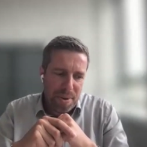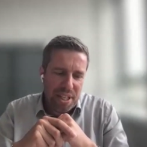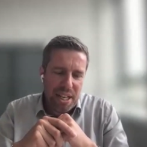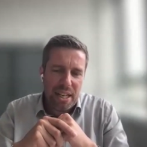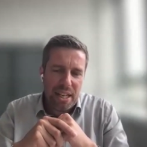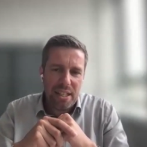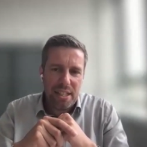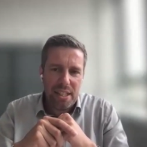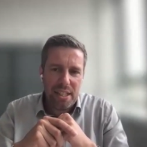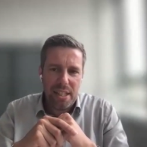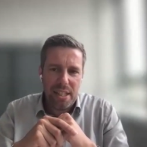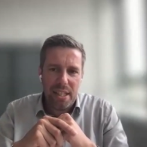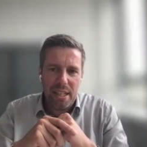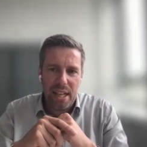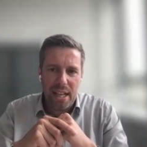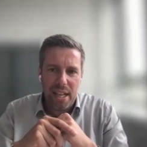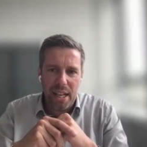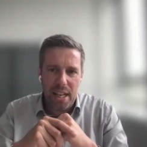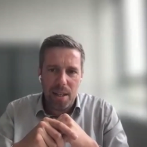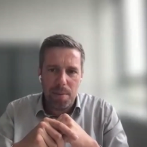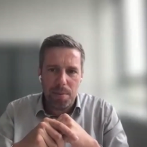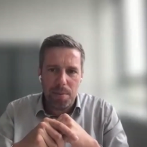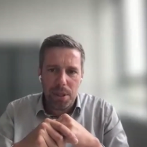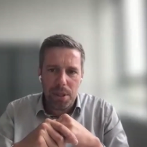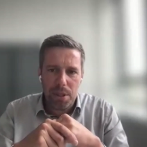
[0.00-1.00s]
But that is in
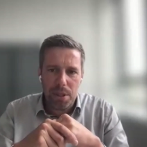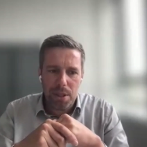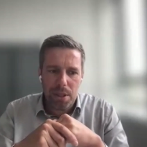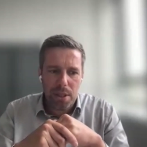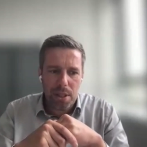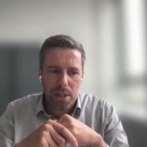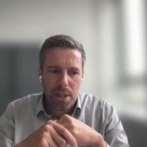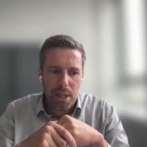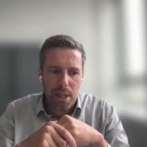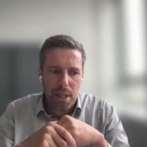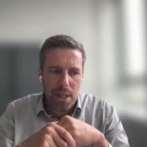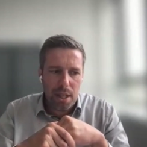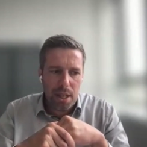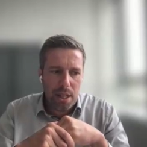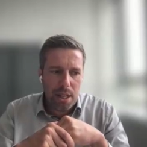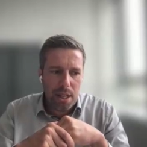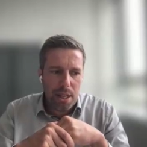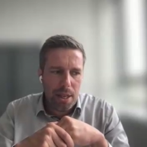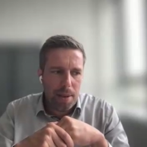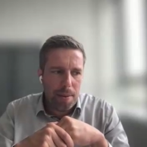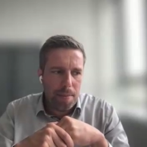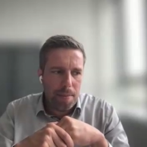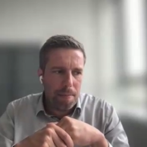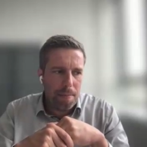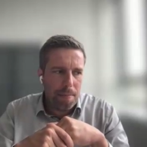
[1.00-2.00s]
animals.
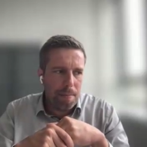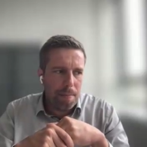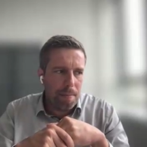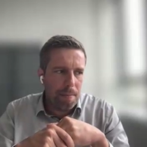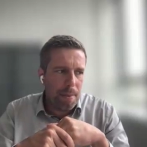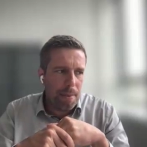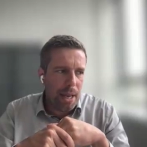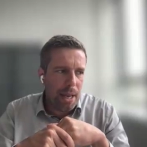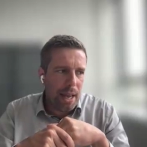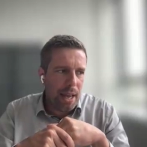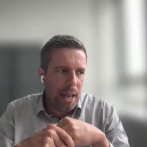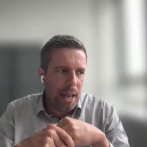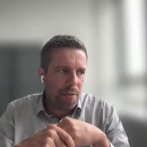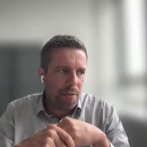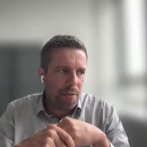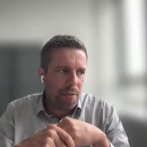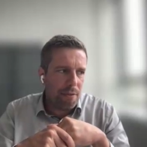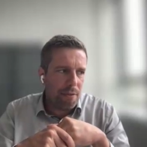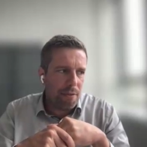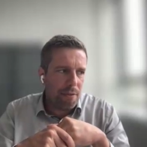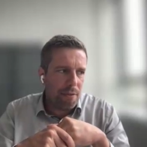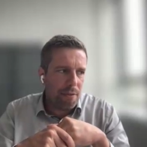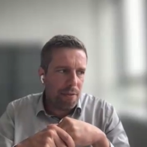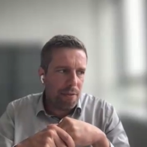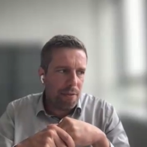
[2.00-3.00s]
And
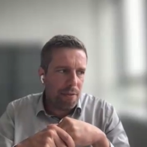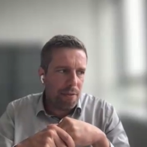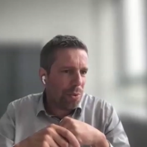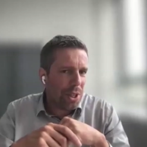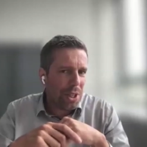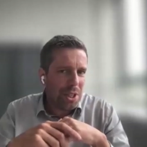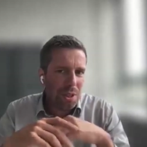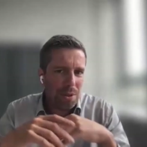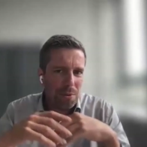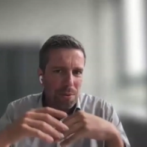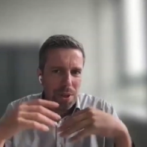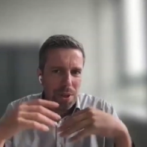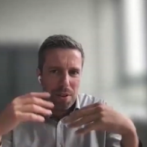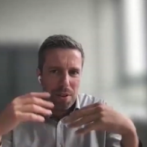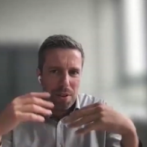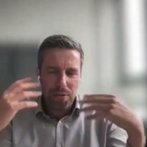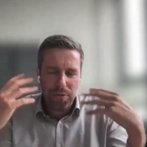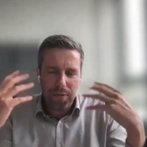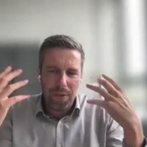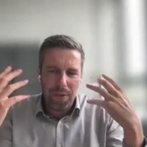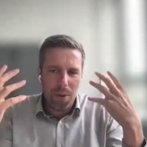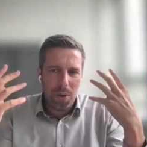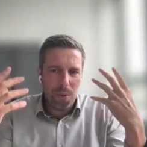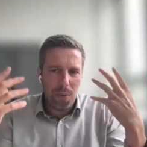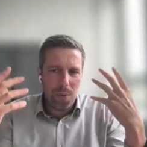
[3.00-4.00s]
for some reason, we
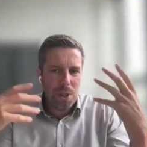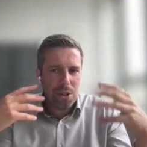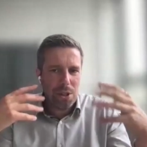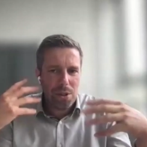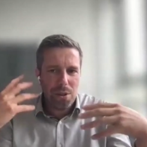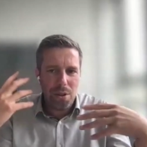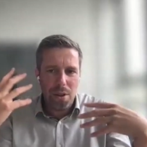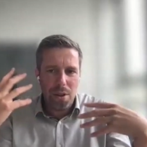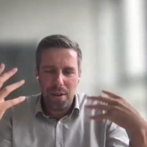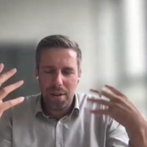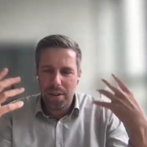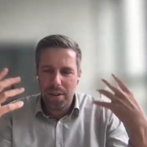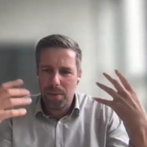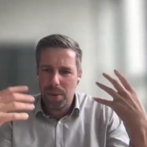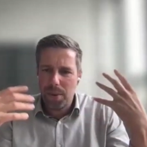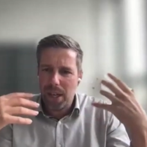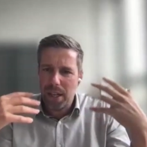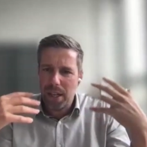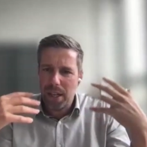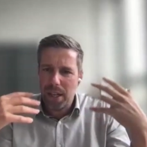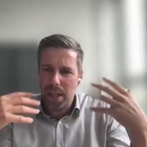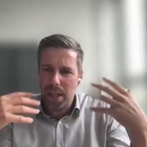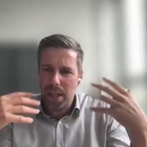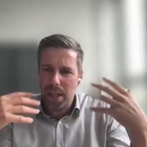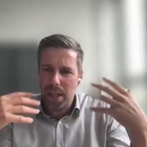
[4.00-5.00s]
have always thought
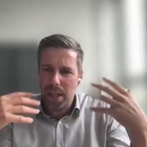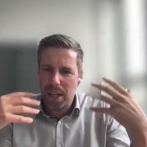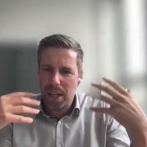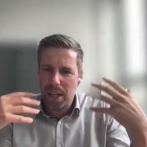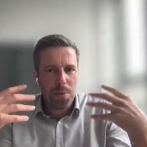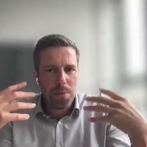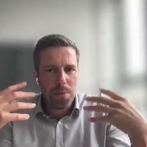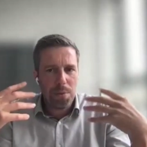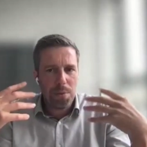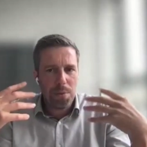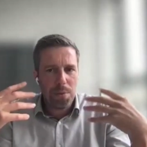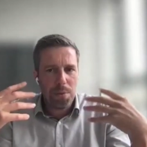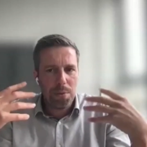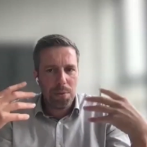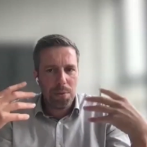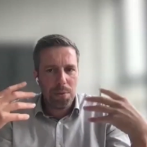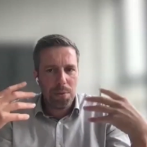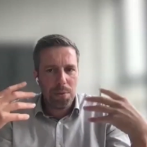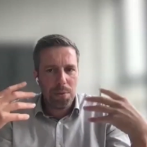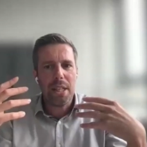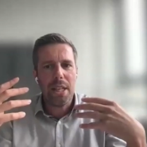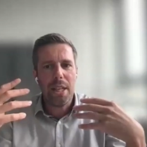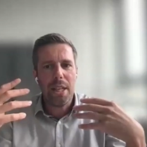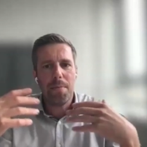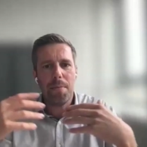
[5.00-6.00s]
that must probably be the
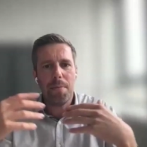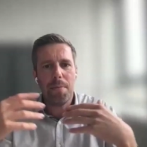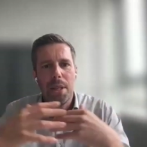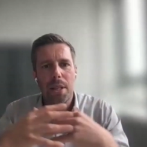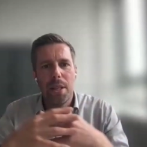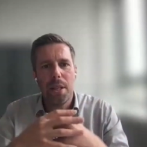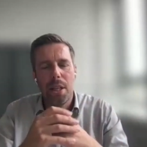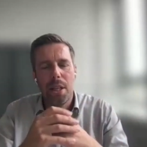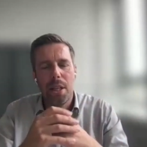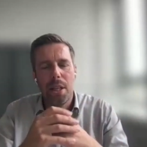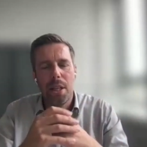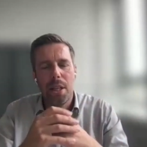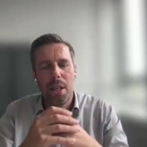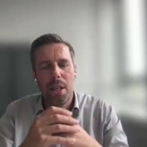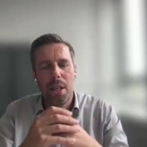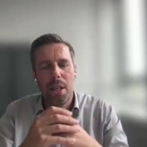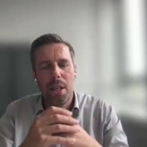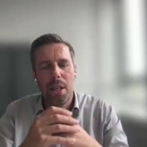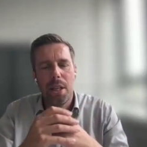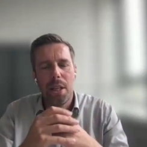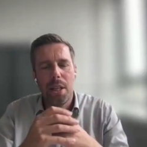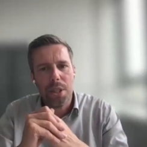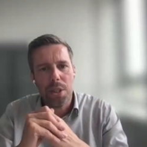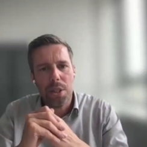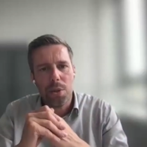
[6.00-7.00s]
same in
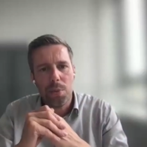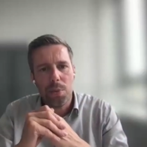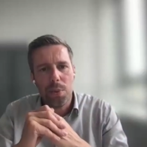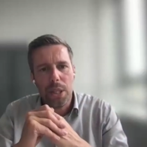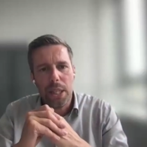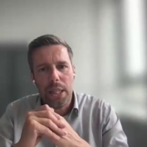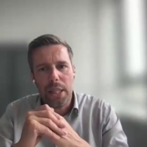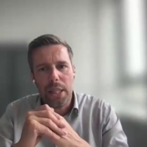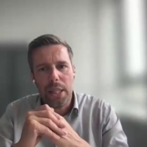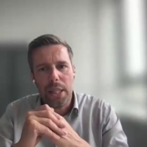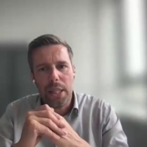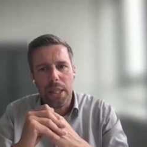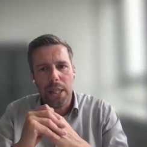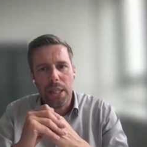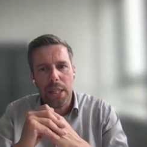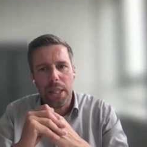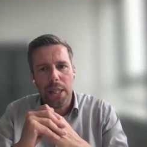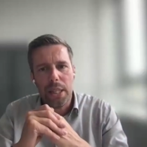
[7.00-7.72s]
humans as well.